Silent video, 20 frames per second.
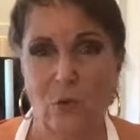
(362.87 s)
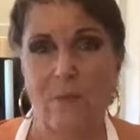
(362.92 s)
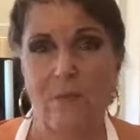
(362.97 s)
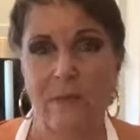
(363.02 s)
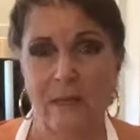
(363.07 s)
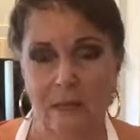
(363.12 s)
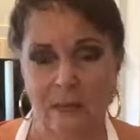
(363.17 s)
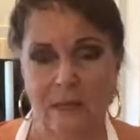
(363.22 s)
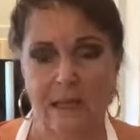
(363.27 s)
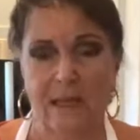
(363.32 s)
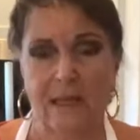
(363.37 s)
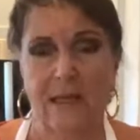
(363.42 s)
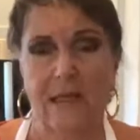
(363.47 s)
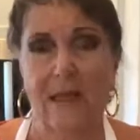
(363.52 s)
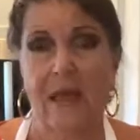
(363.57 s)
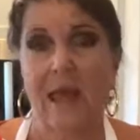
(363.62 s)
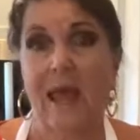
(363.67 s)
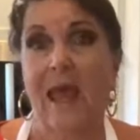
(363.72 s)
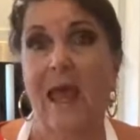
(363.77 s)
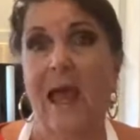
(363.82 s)
the warm milk
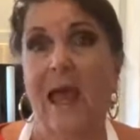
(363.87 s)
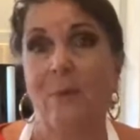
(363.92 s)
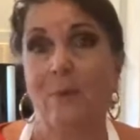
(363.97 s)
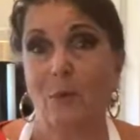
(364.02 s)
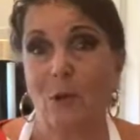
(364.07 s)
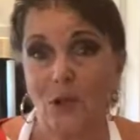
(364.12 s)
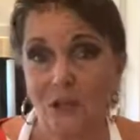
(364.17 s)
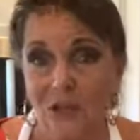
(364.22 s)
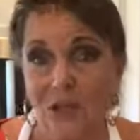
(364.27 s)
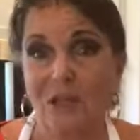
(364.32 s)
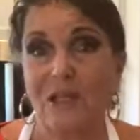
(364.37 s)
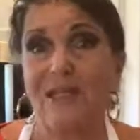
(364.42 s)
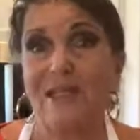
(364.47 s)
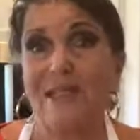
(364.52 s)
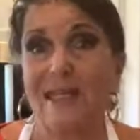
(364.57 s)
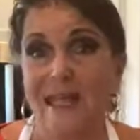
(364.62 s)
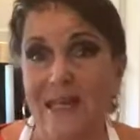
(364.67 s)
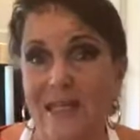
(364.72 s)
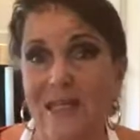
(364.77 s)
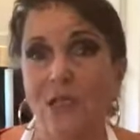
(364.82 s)
in, I'm going to
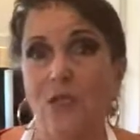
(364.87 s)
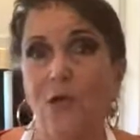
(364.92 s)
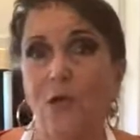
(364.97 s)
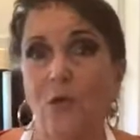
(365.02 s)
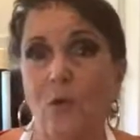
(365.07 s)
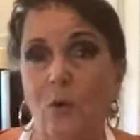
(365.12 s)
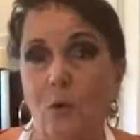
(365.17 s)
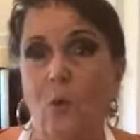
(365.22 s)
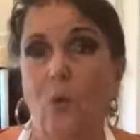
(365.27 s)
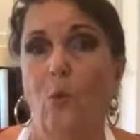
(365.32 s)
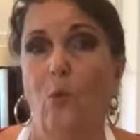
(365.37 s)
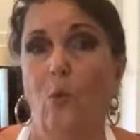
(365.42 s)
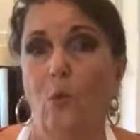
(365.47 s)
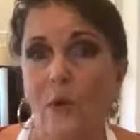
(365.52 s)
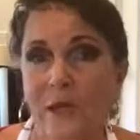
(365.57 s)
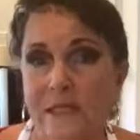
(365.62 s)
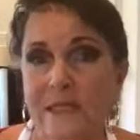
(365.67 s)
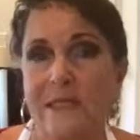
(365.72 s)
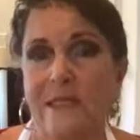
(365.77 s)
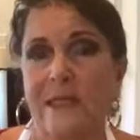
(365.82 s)
continue
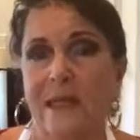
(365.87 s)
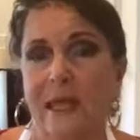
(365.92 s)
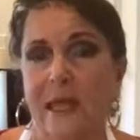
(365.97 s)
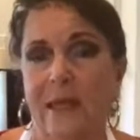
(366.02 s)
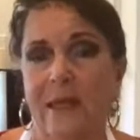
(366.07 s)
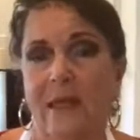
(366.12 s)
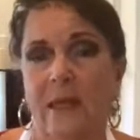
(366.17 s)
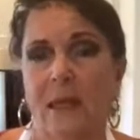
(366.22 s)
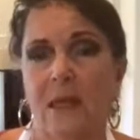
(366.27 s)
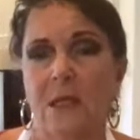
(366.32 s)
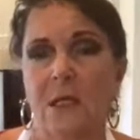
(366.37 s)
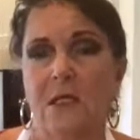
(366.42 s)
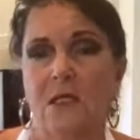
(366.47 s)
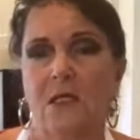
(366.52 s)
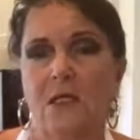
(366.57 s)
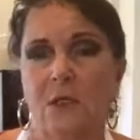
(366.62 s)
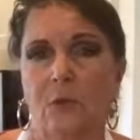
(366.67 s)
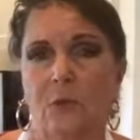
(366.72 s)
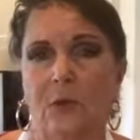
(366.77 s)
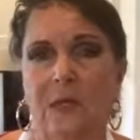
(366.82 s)
whisking.
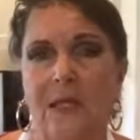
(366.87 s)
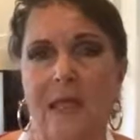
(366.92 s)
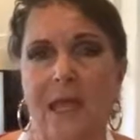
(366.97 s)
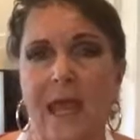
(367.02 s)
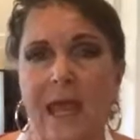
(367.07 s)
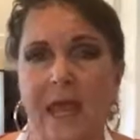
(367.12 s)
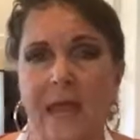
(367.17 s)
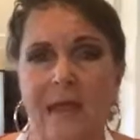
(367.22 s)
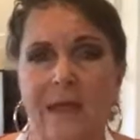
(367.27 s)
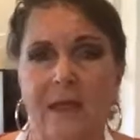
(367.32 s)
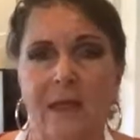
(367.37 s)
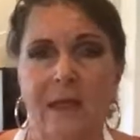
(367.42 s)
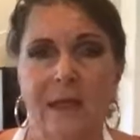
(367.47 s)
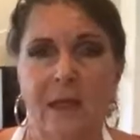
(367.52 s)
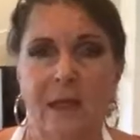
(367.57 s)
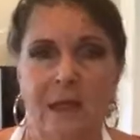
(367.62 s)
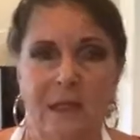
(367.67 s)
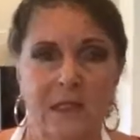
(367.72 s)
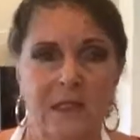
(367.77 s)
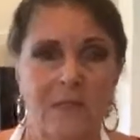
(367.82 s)
So again,
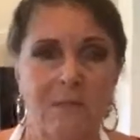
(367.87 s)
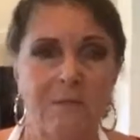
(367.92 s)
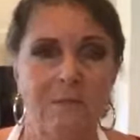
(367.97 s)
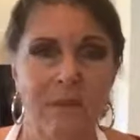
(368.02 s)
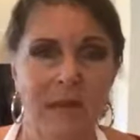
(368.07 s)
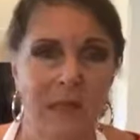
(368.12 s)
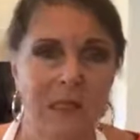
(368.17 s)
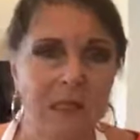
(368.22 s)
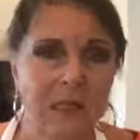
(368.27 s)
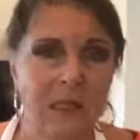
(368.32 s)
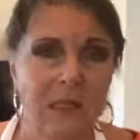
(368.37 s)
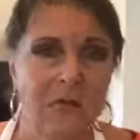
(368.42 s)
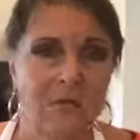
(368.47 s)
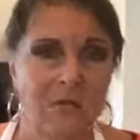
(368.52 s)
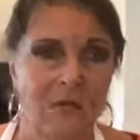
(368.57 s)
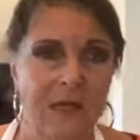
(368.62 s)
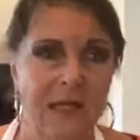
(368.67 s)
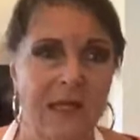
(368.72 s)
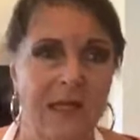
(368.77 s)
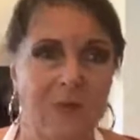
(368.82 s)
it's
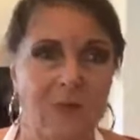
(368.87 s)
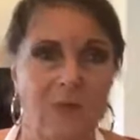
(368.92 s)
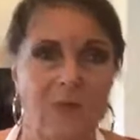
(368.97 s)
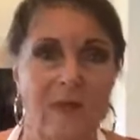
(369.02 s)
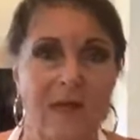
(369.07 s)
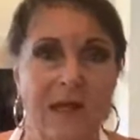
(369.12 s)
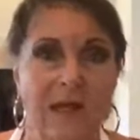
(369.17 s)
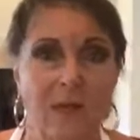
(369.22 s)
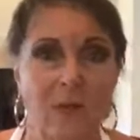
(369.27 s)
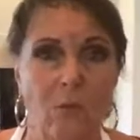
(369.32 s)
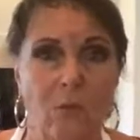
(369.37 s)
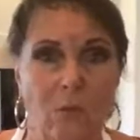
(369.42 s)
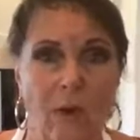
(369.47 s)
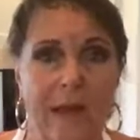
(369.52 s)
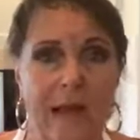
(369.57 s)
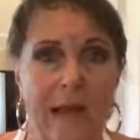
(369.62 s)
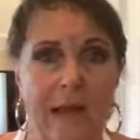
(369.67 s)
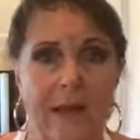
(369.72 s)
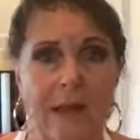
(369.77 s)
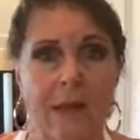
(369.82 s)
mixing really, really
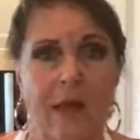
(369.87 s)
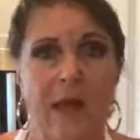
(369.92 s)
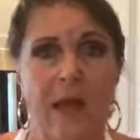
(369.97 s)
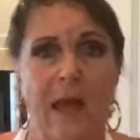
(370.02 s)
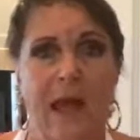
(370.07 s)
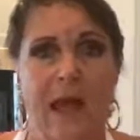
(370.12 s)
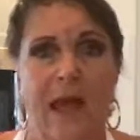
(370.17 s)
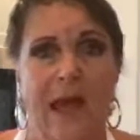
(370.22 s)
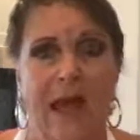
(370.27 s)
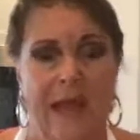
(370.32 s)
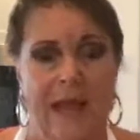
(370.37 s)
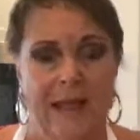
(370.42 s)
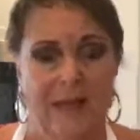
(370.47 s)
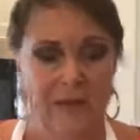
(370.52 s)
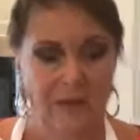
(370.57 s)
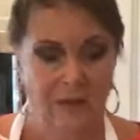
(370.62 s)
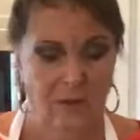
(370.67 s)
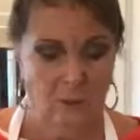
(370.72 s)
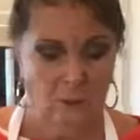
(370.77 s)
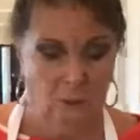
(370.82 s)
well.
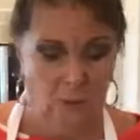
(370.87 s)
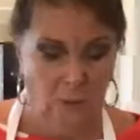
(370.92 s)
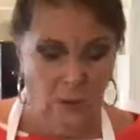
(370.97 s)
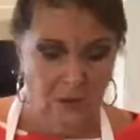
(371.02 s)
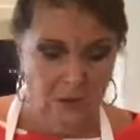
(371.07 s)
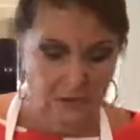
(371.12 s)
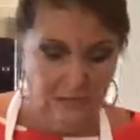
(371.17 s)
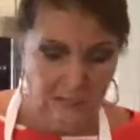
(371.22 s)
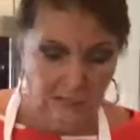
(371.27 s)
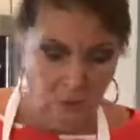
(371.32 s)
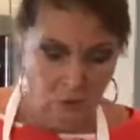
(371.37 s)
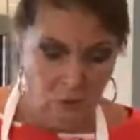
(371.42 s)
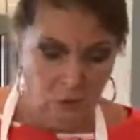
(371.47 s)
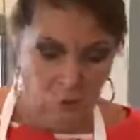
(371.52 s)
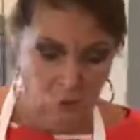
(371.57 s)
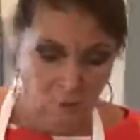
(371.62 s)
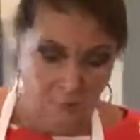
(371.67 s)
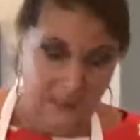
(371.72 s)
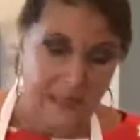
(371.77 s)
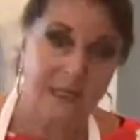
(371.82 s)
And once it's
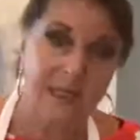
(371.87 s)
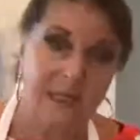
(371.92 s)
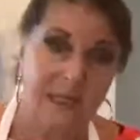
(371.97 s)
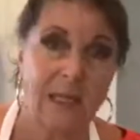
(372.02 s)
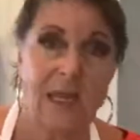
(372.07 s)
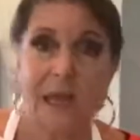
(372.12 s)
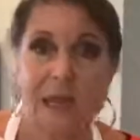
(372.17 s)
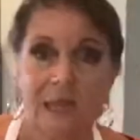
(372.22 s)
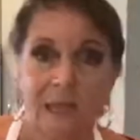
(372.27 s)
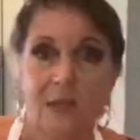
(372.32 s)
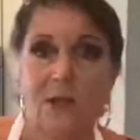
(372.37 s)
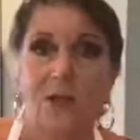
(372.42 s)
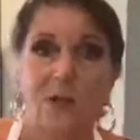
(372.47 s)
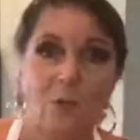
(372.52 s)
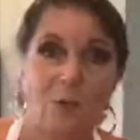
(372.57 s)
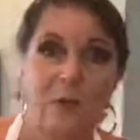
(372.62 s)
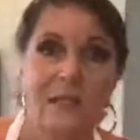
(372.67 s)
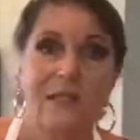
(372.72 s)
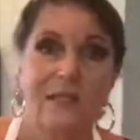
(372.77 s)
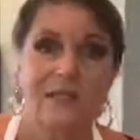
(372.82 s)
all mixed together,
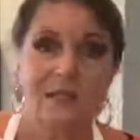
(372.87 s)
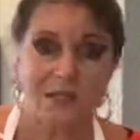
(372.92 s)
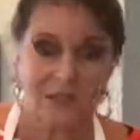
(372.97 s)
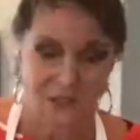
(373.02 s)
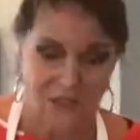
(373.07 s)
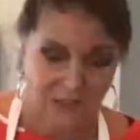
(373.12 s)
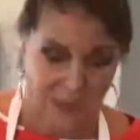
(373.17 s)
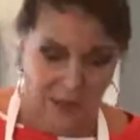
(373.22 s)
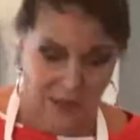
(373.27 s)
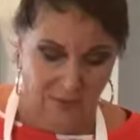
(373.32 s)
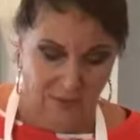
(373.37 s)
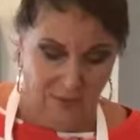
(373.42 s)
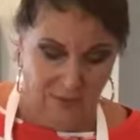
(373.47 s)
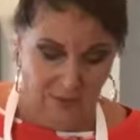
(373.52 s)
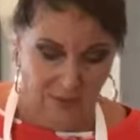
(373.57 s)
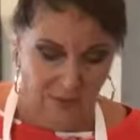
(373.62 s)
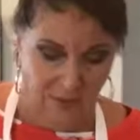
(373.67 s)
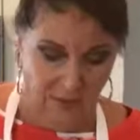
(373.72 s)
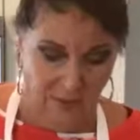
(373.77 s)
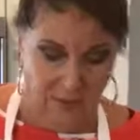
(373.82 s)
whisked
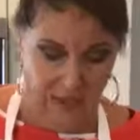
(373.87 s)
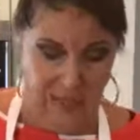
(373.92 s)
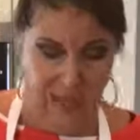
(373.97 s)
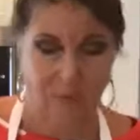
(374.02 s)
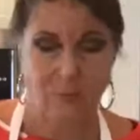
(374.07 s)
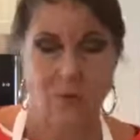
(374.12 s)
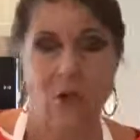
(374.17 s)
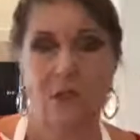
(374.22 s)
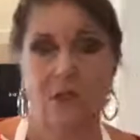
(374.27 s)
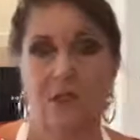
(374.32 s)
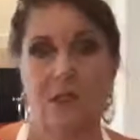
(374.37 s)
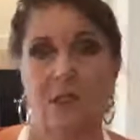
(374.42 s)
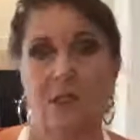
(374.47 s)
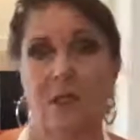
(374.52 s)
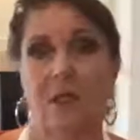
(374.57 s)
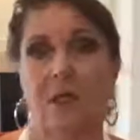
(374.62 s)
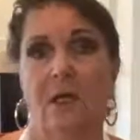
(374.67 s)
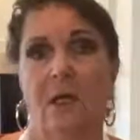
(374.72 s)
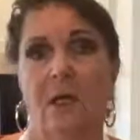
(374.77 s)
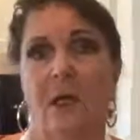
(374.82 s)
together, I'm going to
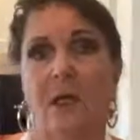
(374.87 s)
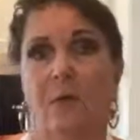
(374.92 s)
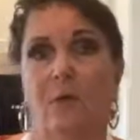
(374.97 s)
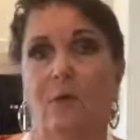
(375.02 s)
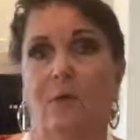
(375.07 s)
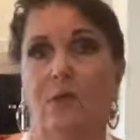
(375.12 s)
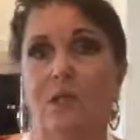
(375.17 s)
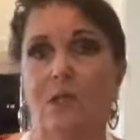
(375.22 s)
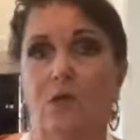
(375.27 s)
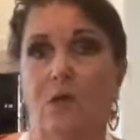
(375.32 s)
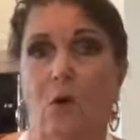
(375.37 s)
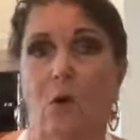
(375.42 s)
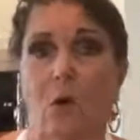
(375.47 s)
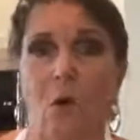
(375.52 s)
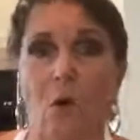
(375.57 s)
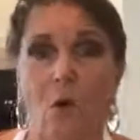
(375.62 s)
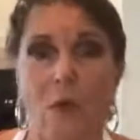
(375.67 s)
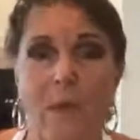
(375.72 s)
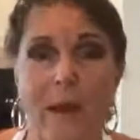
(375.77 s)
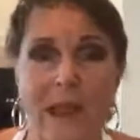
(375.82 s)
put it
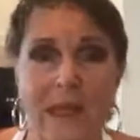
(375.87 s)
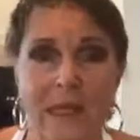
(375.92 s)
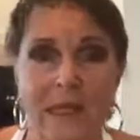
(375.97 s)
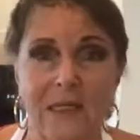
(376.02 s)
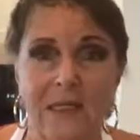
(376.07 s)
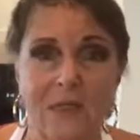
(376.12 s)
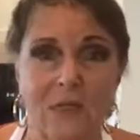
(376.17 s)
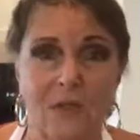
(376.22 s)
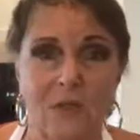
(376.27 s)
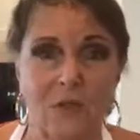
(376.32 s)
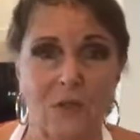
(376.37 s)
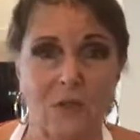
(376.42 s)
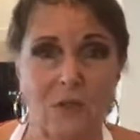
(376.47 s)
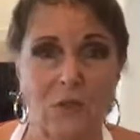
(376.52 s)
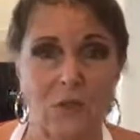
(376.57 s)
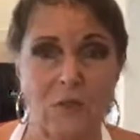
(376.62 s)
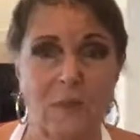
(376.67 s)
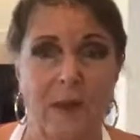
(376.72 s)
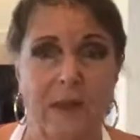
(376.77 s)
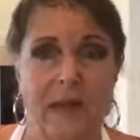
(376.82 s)
all back into the
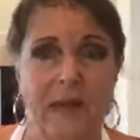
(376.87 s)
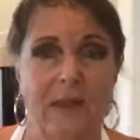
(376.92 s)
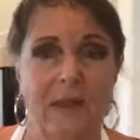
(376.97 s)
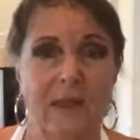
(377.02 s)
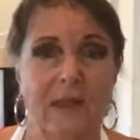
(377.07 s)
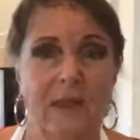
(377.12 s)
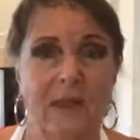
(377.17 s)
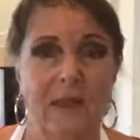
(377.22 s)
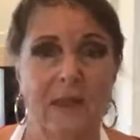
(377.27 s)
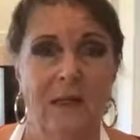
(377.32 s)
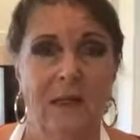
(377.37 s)
saucepan.